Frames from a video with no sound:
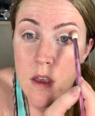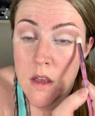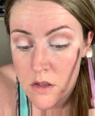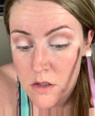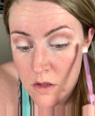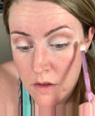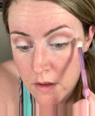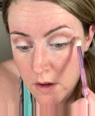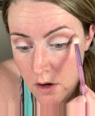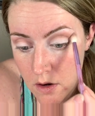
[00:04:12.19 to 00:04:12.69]

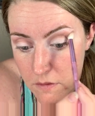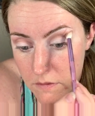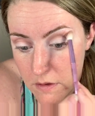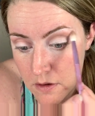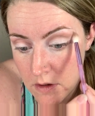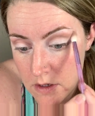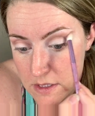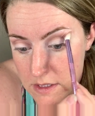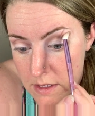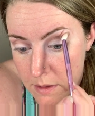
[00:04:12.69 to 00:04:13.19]
So they are
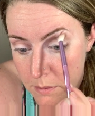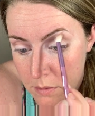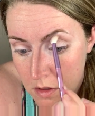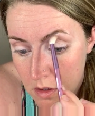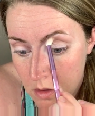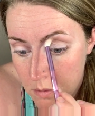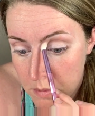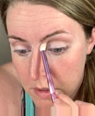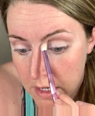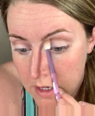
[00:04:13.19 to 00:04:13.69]
very
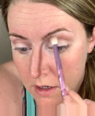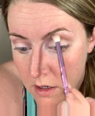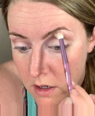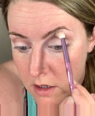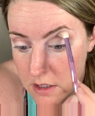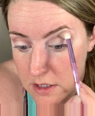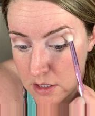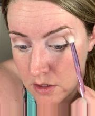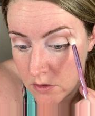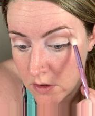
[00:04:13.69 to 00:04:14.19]
similar, but I can
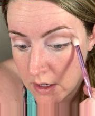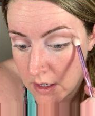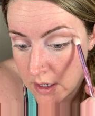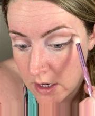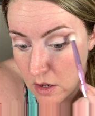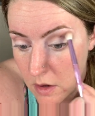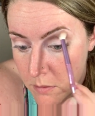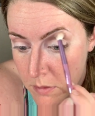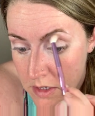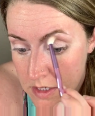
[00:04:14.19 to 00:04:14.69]
already tell right
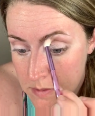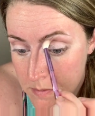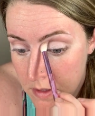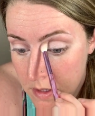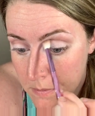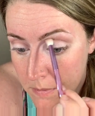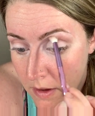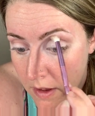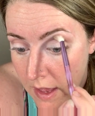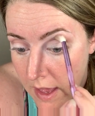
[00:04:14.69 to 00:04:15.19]
now I'm going to
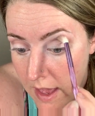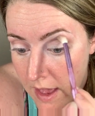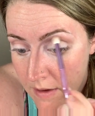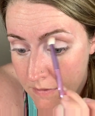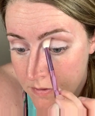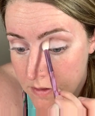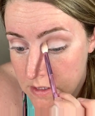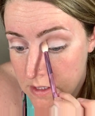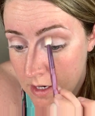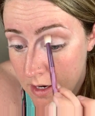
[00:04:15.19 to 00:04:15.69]
spend about
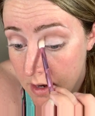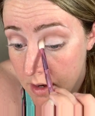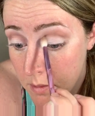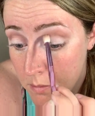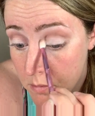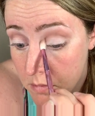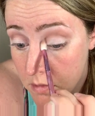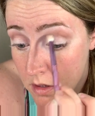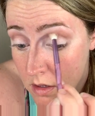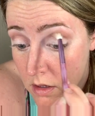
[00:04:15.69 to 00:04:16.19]
half the
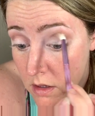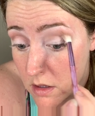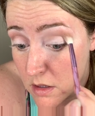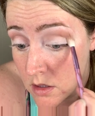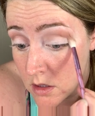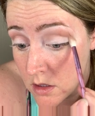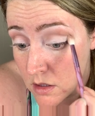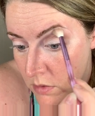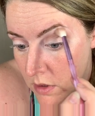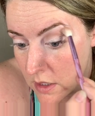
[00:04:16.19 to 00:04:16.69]
time
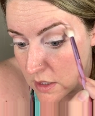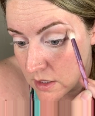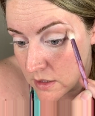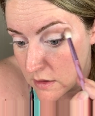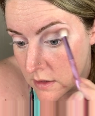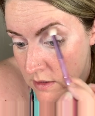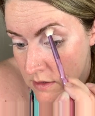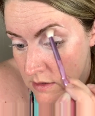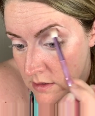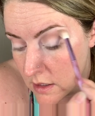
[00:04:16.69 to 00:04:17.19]
blending
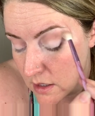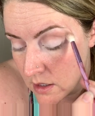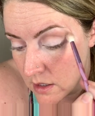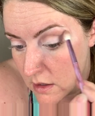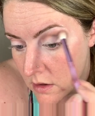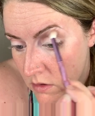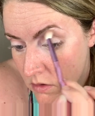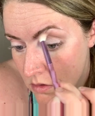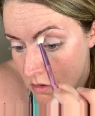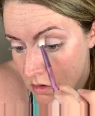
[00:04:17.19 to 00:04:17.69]
this side
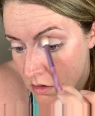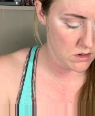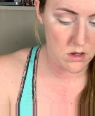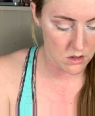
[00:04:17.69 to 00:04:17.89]
out.